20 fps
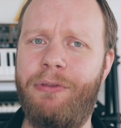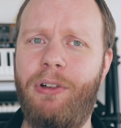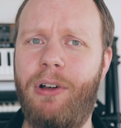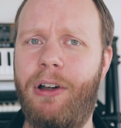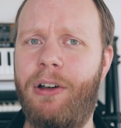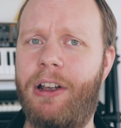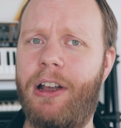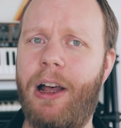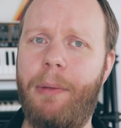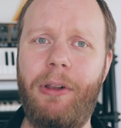
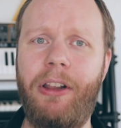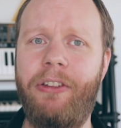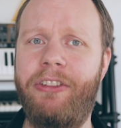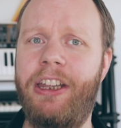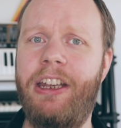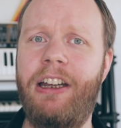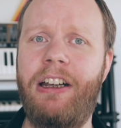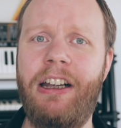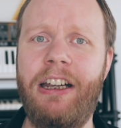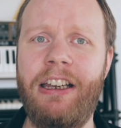for a couple of
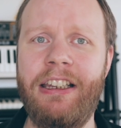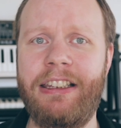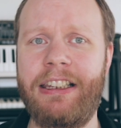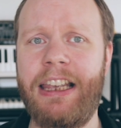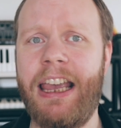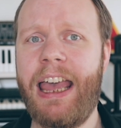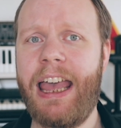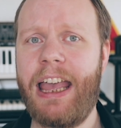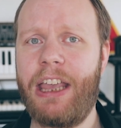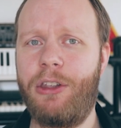years,
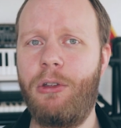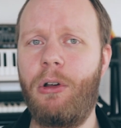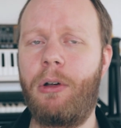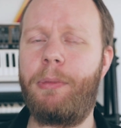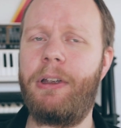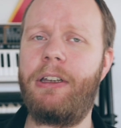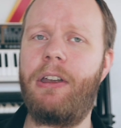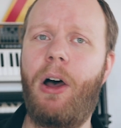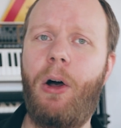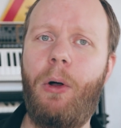you're a
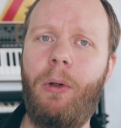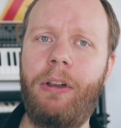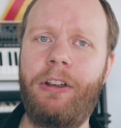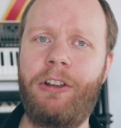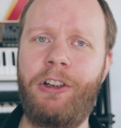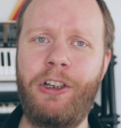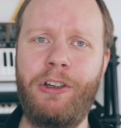bit older,